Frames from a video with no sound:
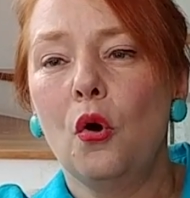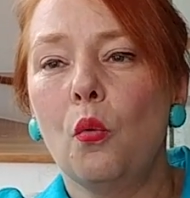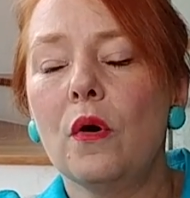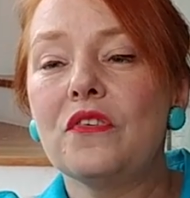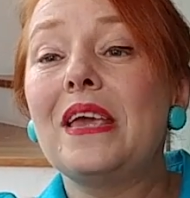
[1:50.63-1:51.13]

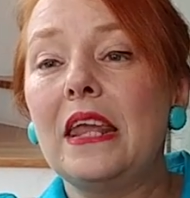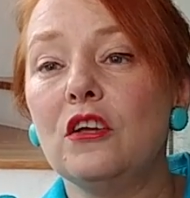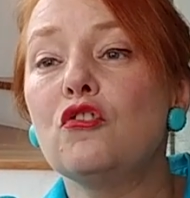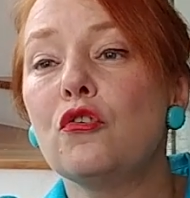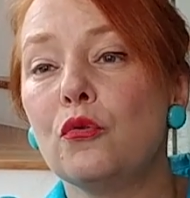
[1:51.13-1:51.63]
was
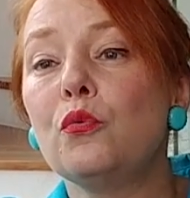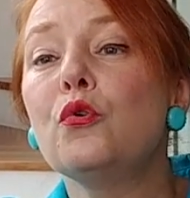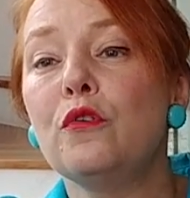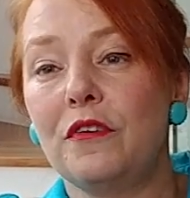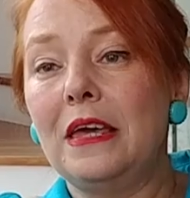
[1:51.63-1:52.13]
getting to the
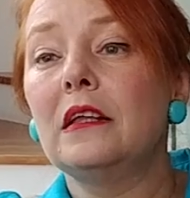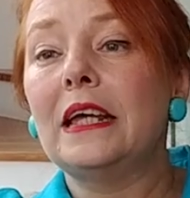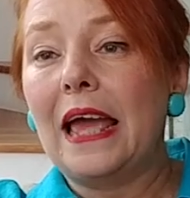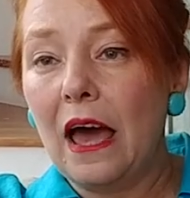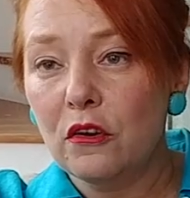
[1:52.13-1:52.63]
root of
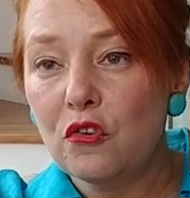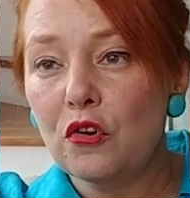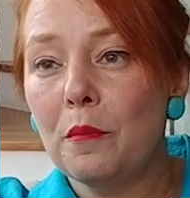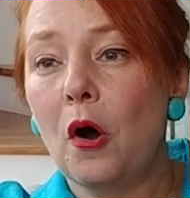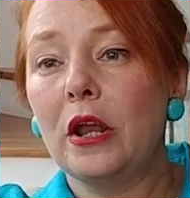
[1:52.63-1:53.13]
healing. How does
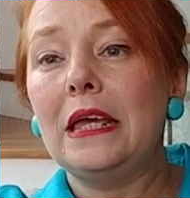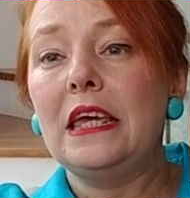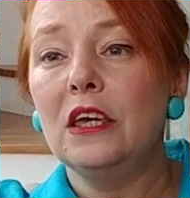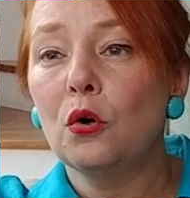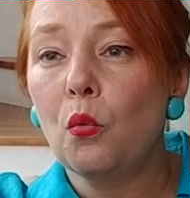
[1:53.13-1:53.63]
our body
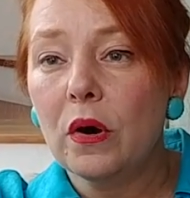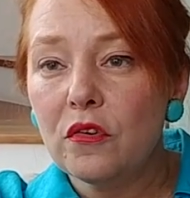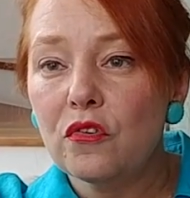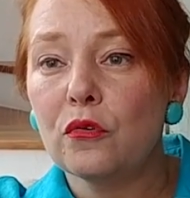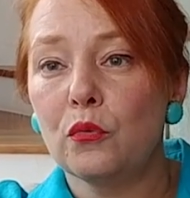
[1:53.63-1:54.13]
heal? What
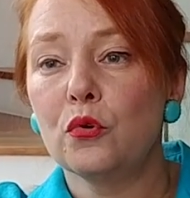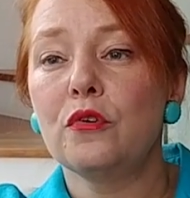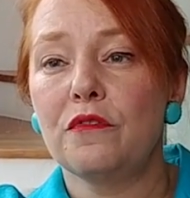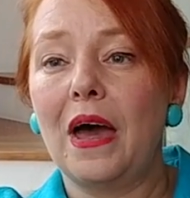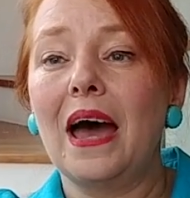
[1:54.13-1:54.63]
is the root
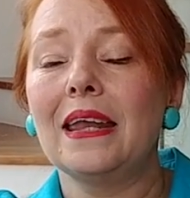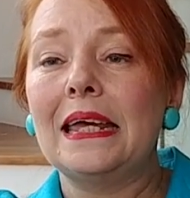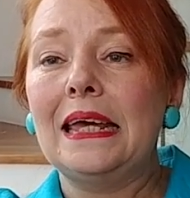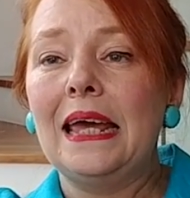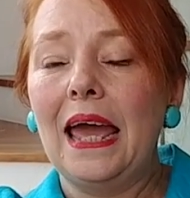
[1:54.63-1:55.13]
of that?
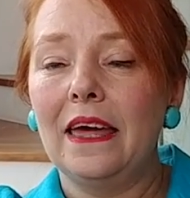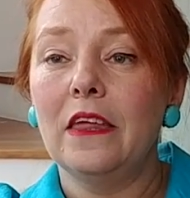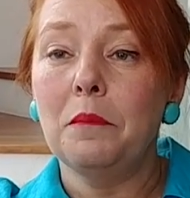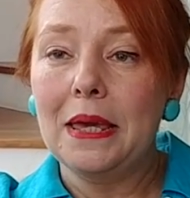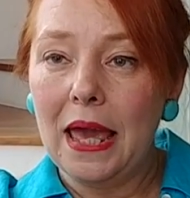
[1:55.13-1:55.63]
And
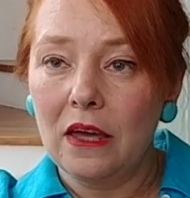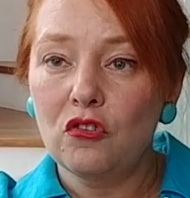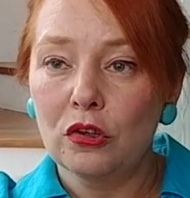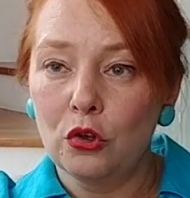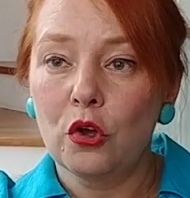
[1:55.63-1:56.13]
they began
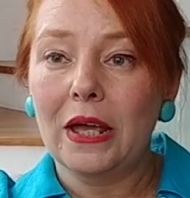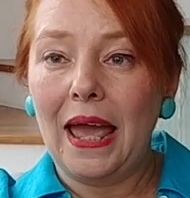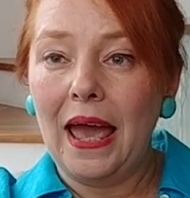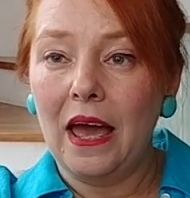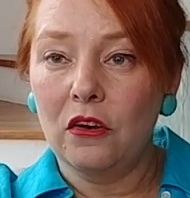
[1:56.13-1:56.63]
to look
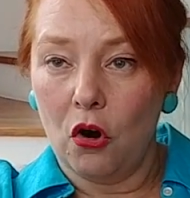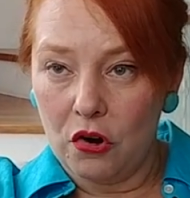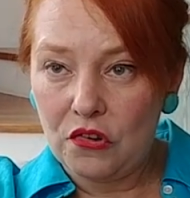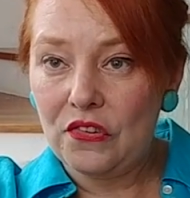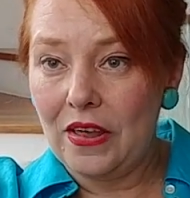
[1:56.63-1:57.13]
at
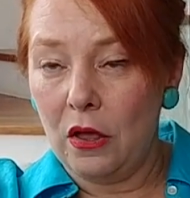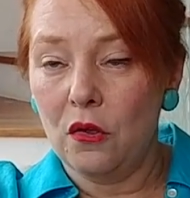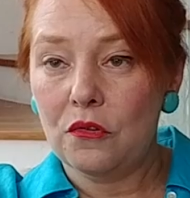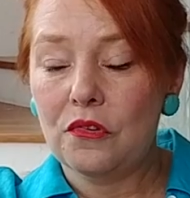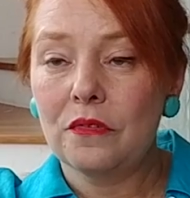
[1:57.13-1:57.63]
our
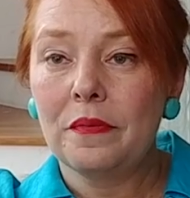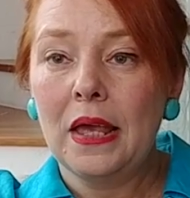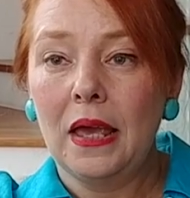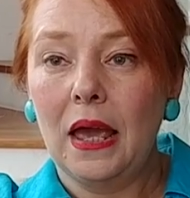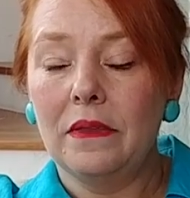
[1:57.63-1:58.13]
cells.
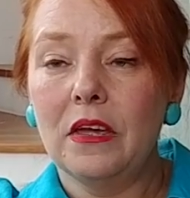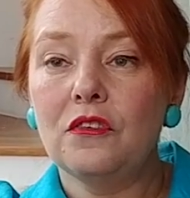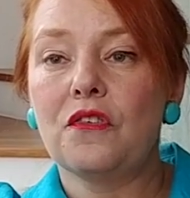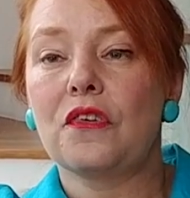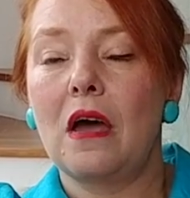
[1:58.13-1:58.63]
And they
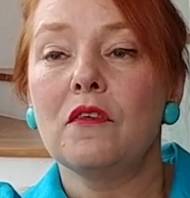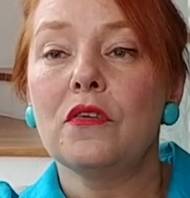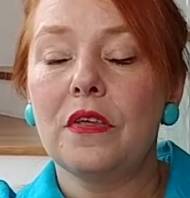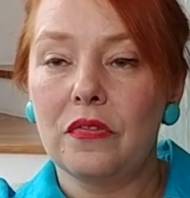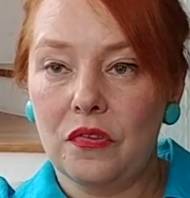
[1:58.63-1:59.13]

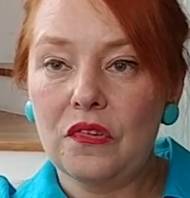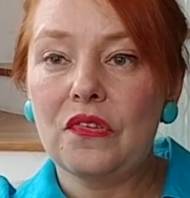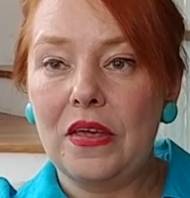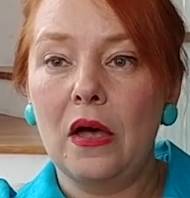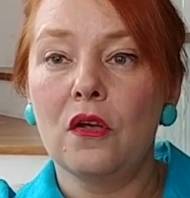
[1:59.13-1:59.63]
discovered that the
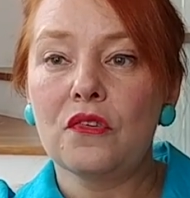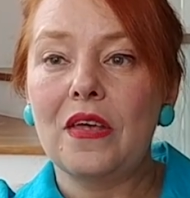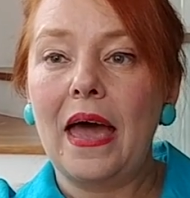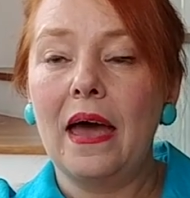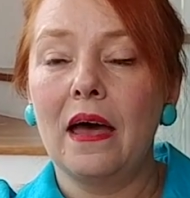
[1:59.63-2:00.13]

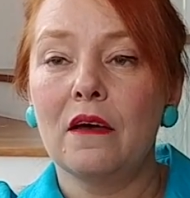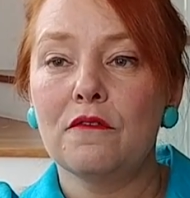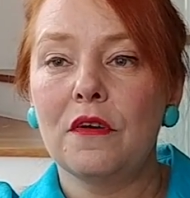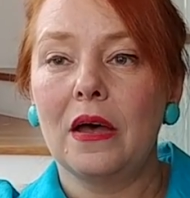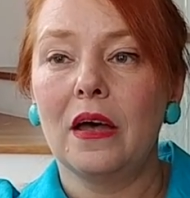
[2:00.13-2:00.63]
cells have
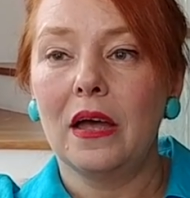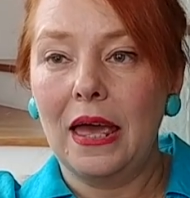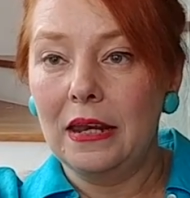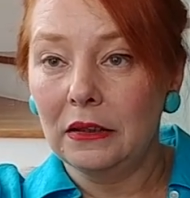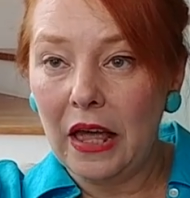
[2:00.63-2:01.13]

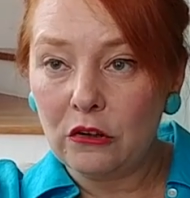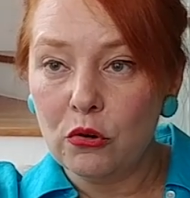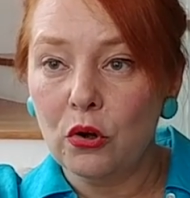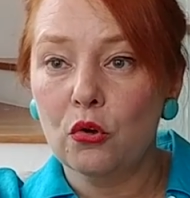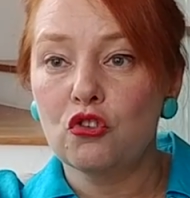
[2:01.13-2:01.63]
uh, an
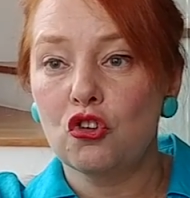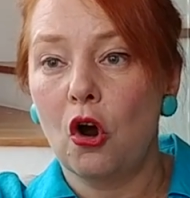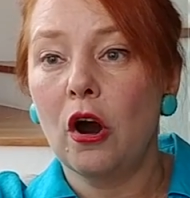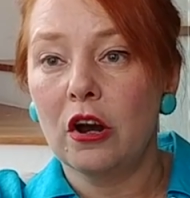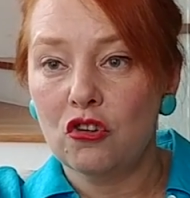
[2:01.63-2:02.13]
electrical
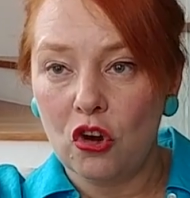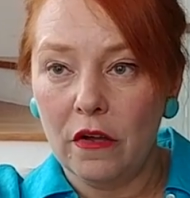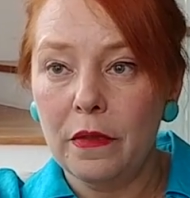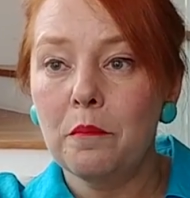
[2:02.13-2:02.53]
charge on the